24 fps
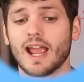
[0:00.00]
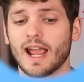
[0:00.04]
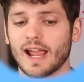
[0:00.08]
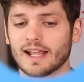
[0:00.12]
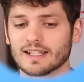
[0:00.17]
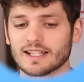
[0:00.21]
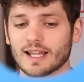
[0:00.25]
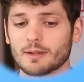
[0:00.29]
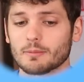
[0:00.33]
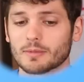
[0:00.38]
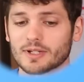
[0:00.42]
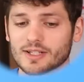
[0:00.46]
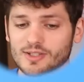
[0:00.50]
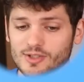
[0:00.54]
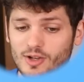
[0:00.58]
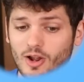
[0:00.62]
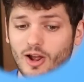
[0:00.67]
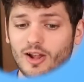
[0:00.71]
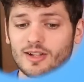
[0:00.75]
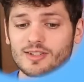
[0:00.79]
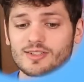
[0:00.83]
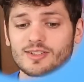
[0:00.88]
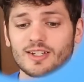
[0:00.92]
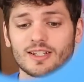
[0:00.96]
and I'm
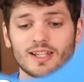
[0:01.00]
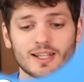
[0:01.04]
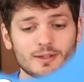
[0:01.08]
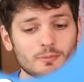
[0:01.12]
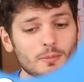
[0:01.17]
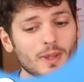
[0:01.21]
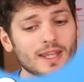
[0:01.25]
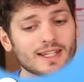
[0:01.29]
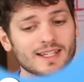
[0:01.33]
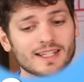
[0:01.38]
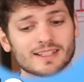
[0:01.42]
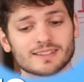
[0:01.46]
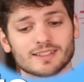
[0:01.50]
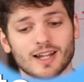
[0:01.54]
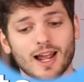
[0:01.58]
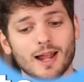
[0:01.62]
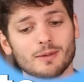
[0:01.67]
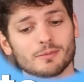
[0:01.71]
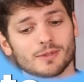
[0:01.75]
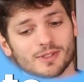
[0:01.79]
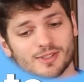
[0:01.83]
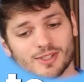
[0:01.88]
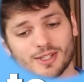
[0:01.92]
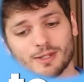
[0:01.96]
exhausted, and making
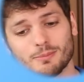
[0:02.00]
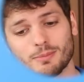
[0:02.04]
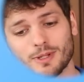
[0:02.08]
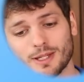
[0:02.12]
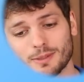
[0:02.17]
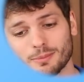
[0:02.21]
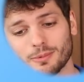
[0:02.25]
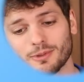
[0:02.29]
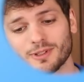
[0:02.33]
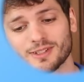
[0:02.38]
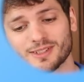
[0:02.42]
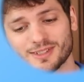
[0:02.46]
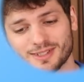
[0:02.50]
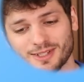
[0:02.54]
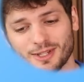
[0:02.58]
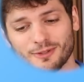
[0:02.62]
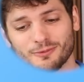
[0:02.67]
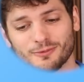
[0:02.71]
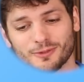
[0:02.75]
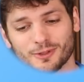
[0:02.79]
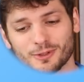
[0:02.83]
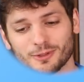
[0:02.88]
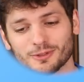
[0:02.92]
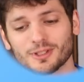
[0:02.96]
time to see people is
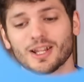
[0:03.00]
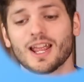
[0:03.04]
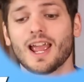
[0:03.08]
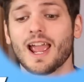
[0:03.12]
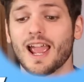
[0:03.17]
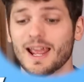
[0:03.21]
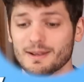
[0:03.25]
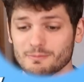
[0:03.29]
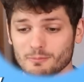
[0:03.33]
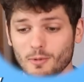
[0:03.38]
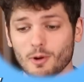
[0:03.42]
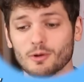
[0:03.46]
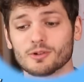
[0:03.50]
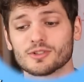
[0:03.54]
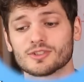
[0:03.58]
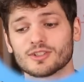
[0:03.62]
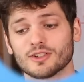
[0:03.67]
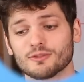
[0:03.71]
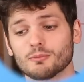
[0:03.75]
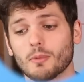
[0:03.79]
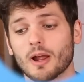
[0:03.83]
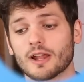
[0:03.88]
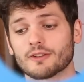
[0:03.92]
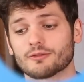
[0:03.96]
difficult, and
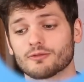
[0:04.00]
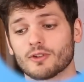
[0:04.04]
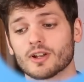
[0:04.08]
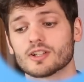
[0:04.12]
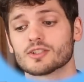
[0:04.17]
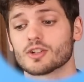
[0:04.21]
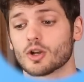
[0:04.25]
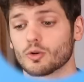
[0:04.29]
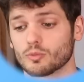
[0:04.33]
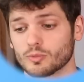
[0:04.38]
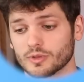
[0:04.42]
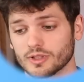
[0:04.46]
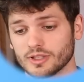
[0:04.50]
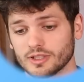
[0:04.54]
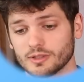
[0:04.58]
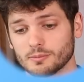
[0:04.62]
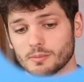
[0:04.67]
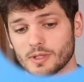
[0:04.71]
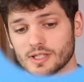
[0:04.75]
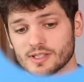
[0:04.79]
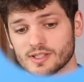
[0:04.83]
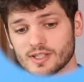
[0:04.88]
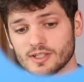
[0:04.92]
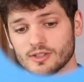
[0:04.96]
most of my friends are really
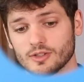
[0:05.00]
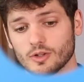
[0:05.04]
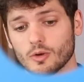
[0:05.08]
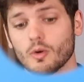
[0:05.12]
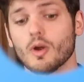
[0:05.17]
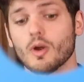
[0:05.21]
busy too.